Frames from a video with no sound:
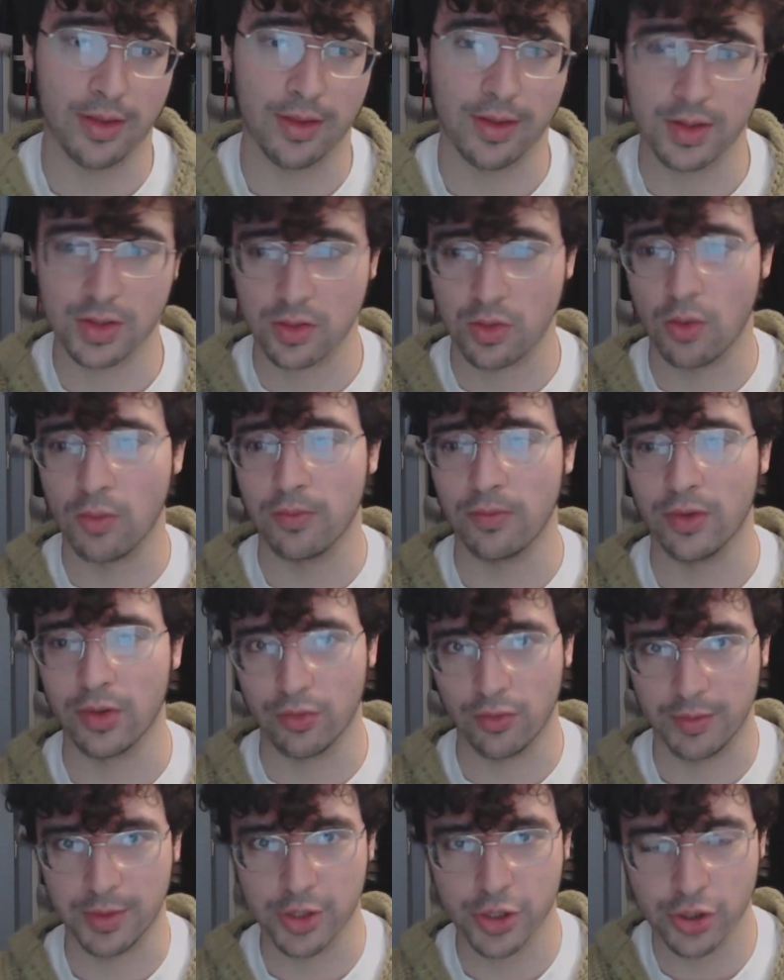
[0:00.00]
this hopefully will
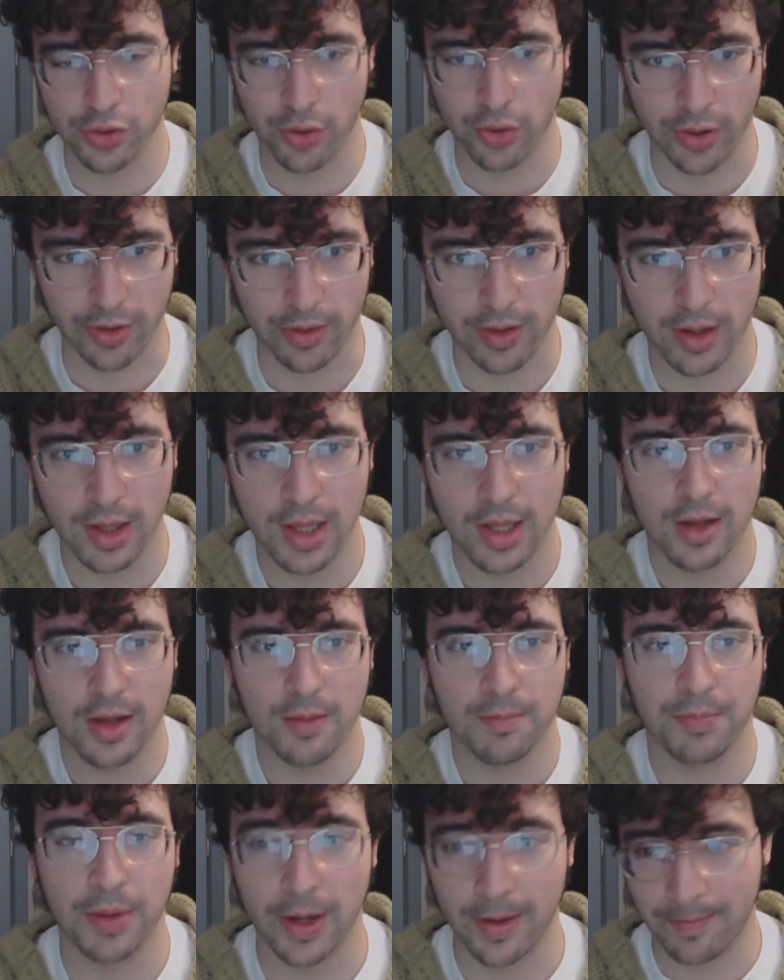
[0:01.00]
be shorter.
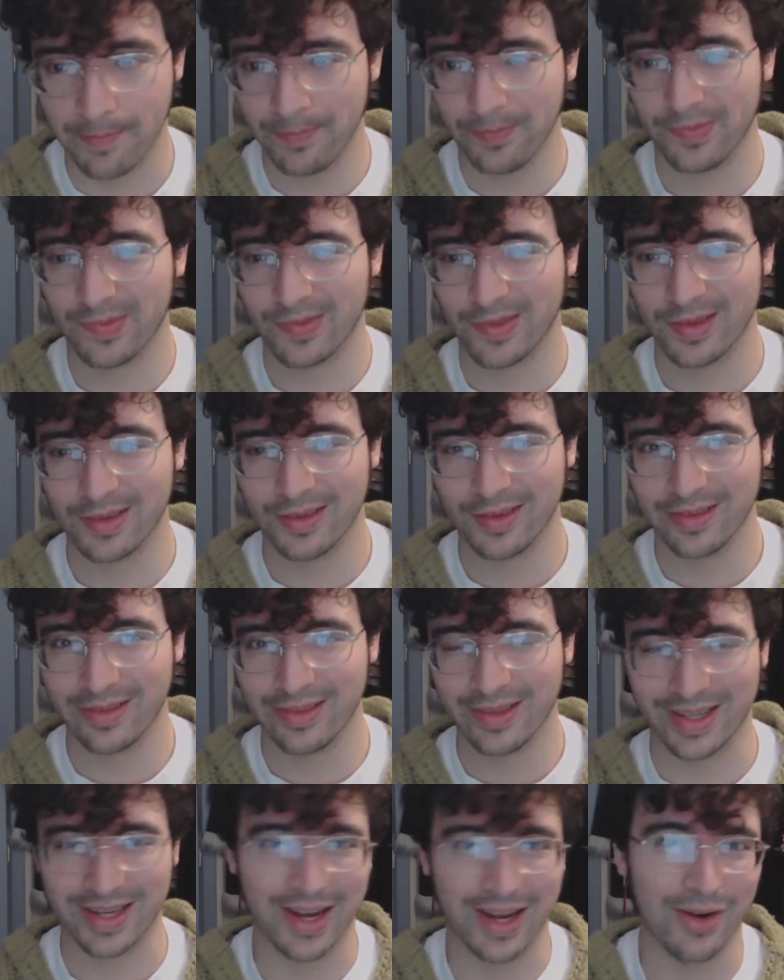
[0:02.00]
But,
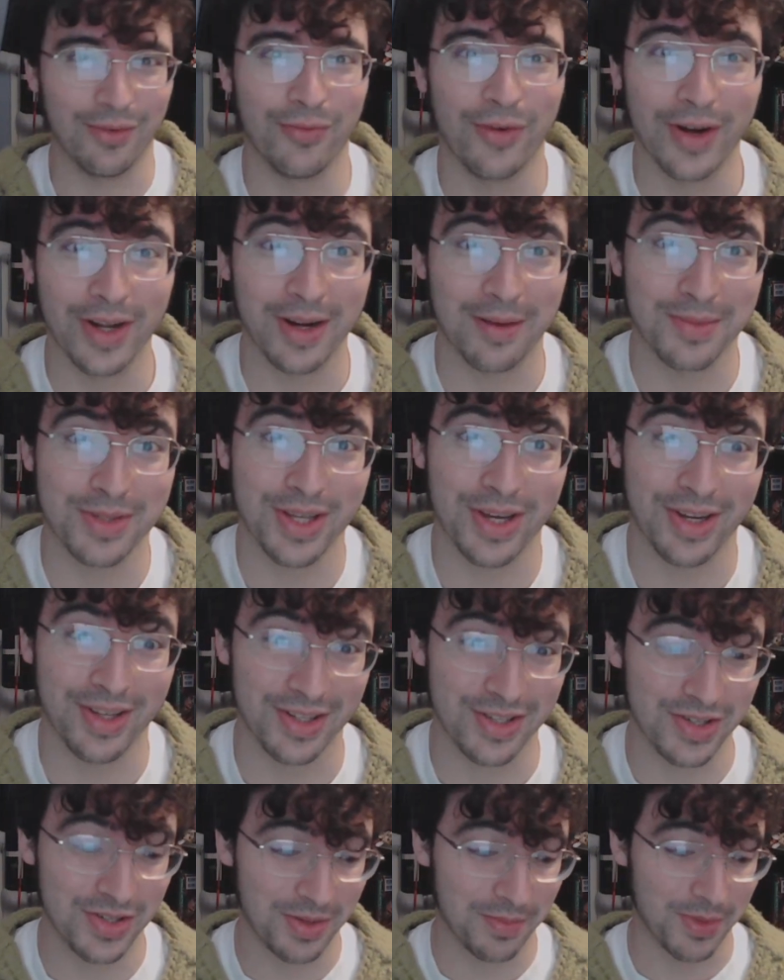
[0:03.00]
kind of funny I'm saying
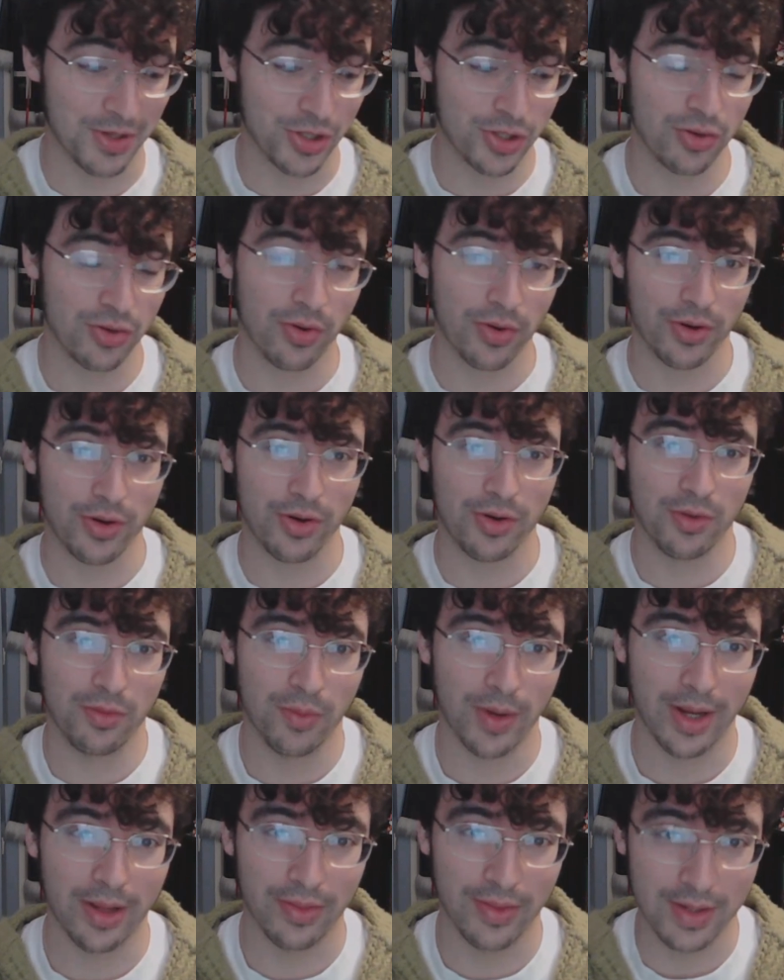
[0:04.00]
this is going to be shorter
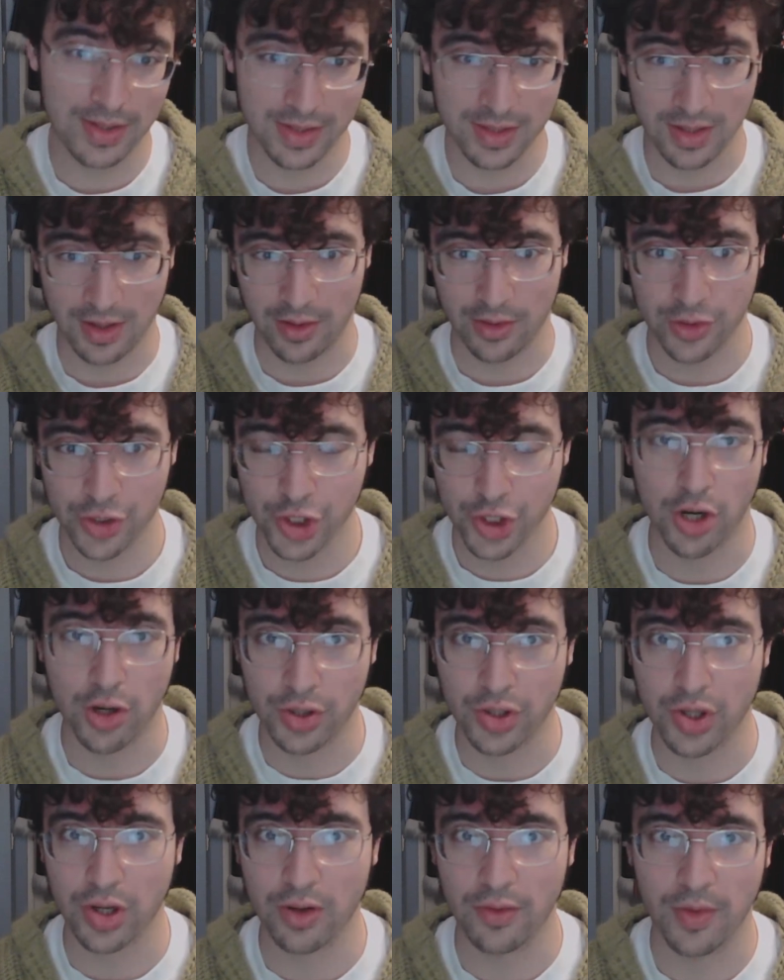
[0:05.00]
when this is a
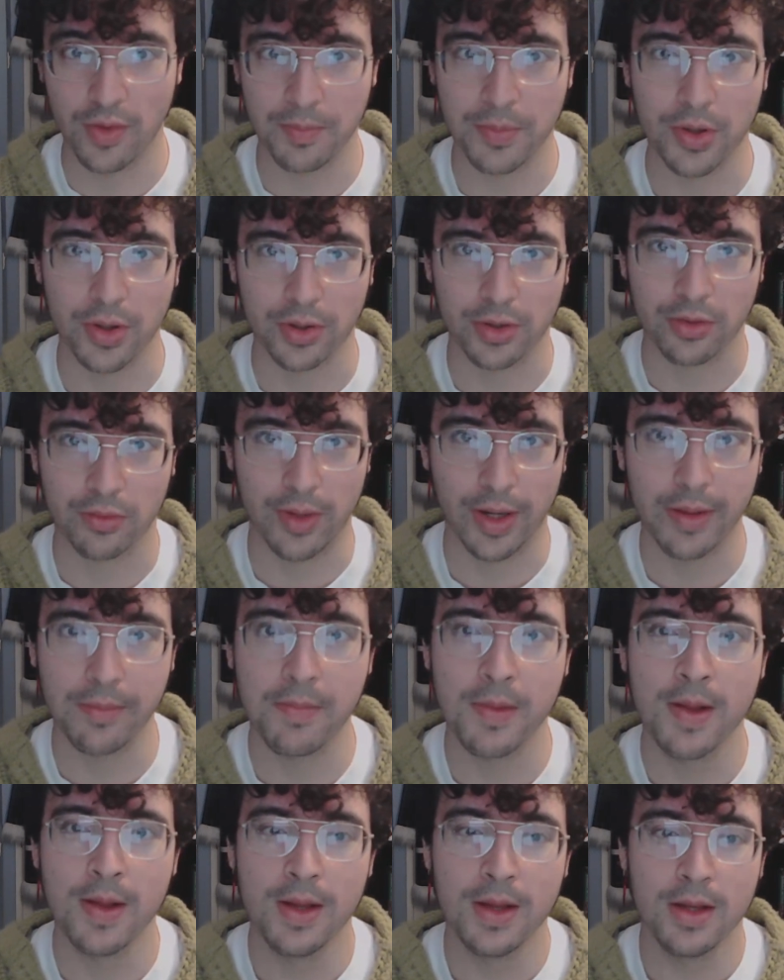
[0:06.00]
chunker of a book, right?
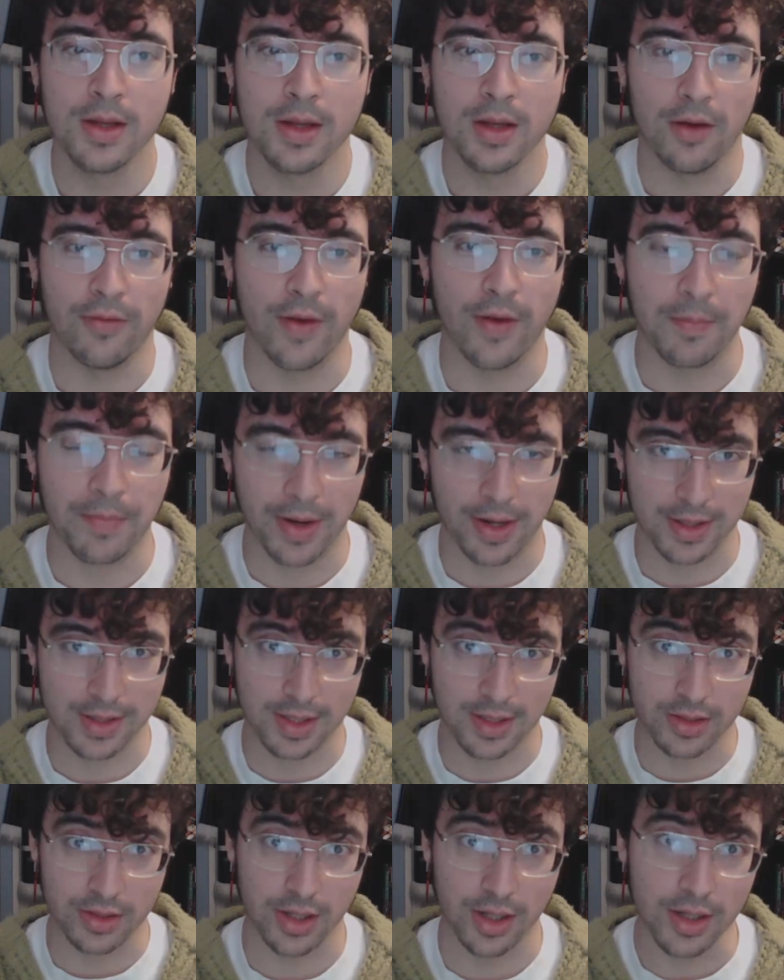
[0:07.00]
Of Empires
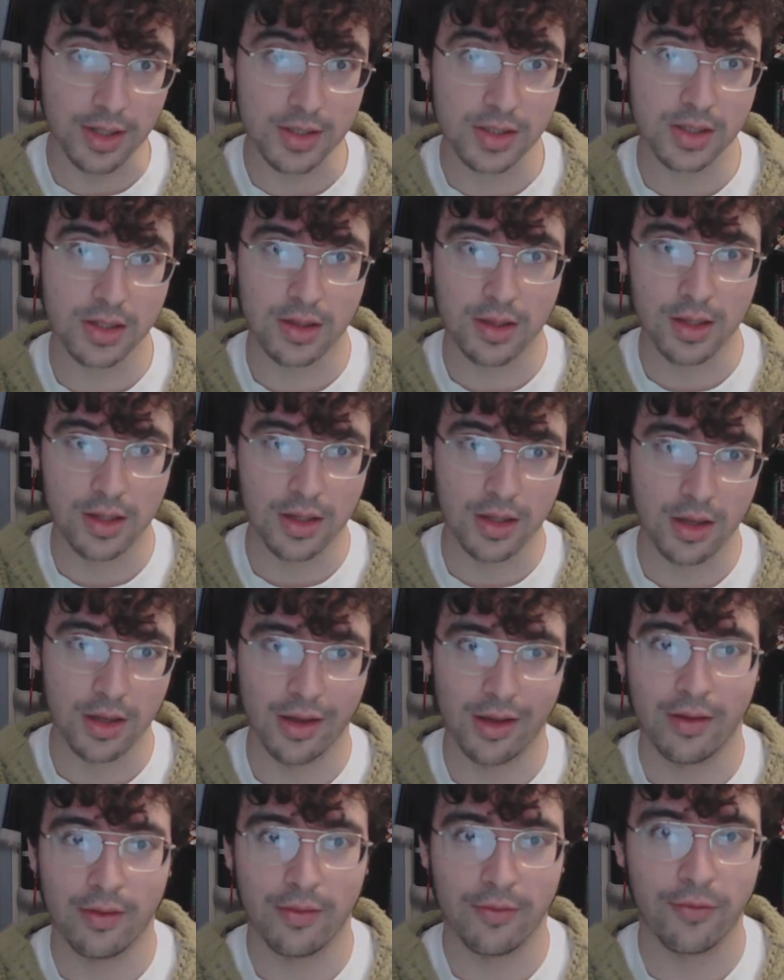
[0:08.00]
and Dust, the
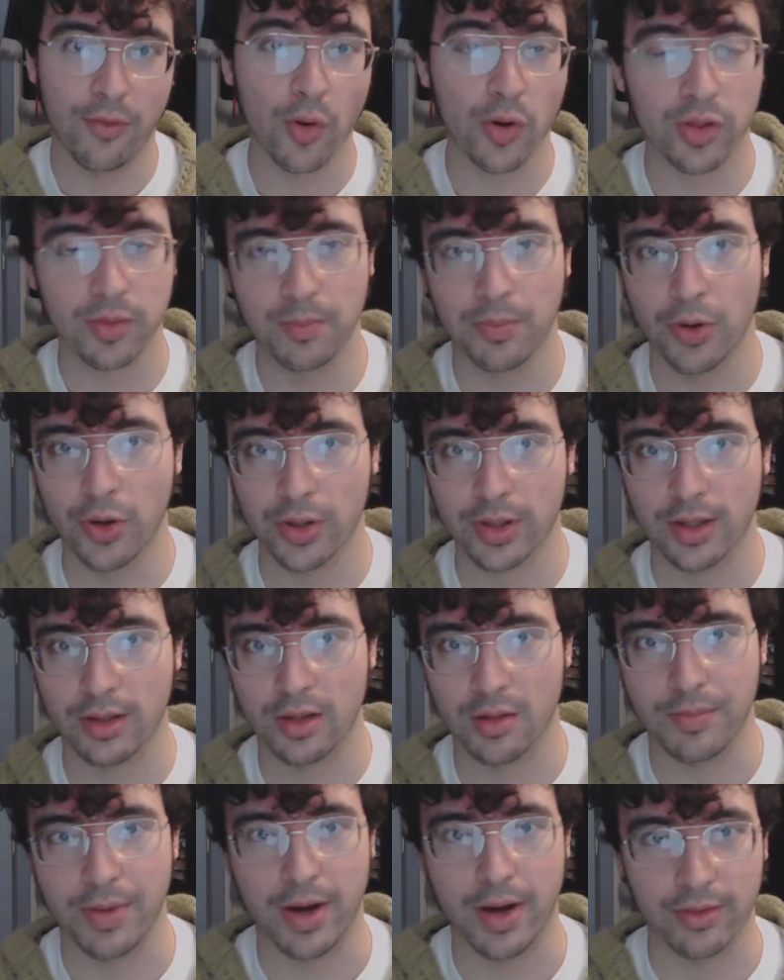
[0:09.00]
fourth book in the
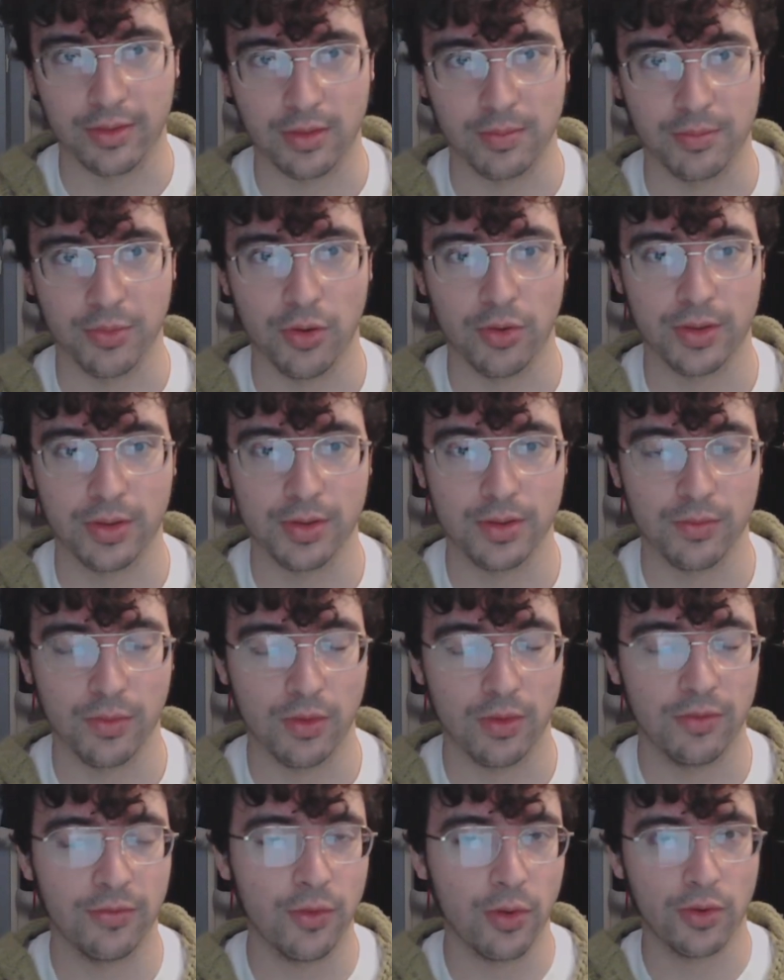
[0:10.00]
Bound and the Broken, well,
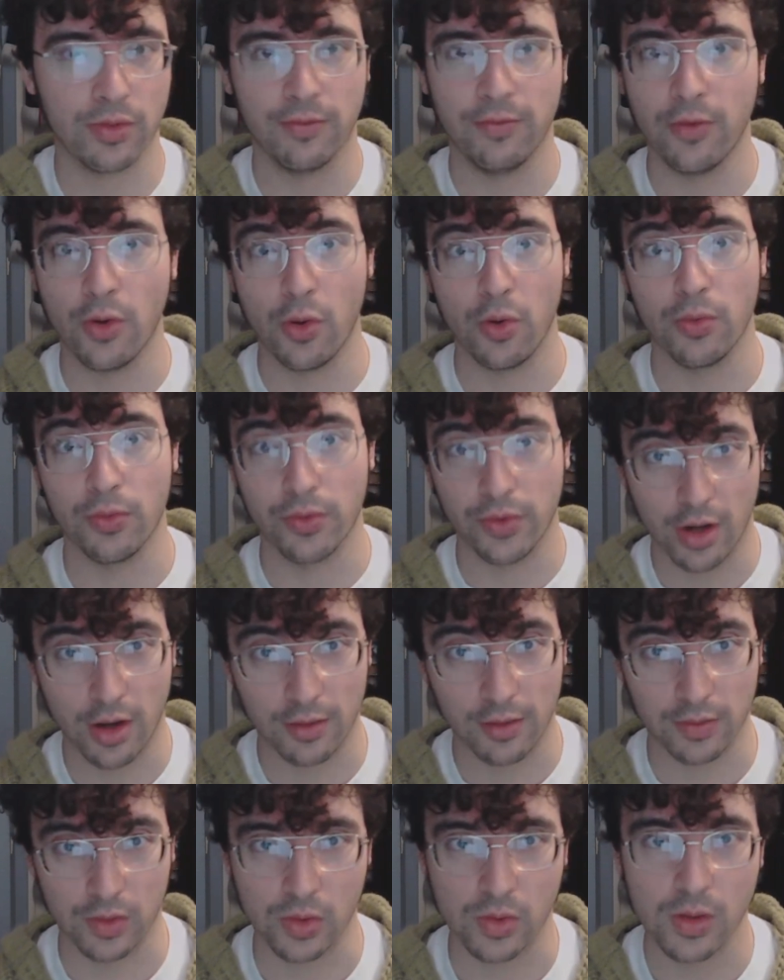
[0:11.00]
the fourth full
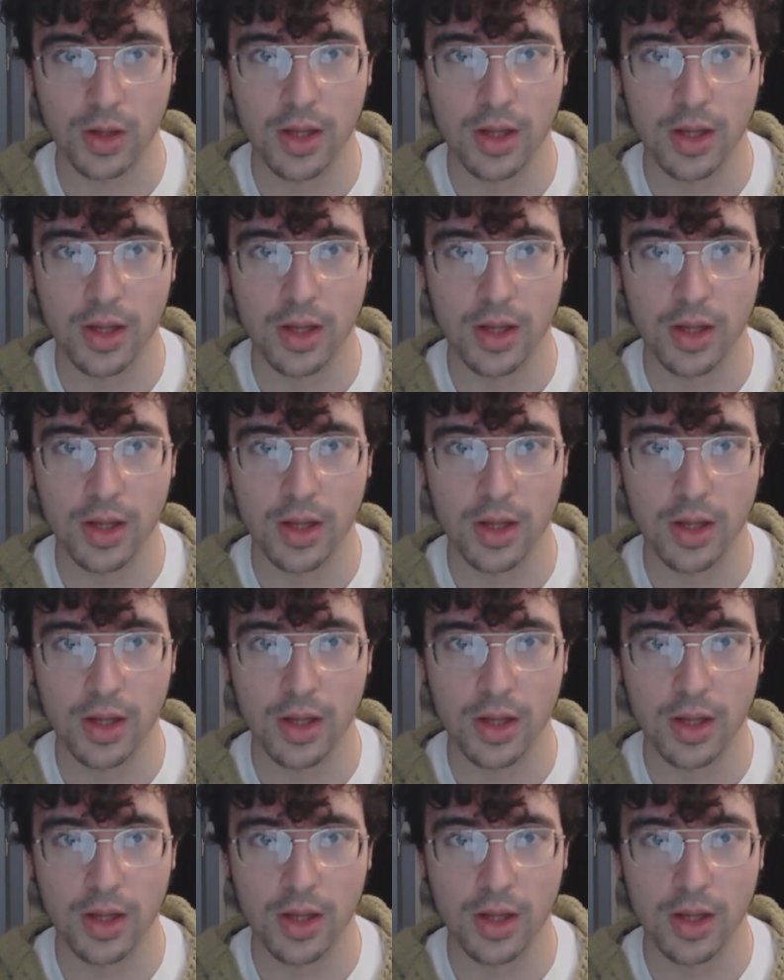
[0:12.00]
novel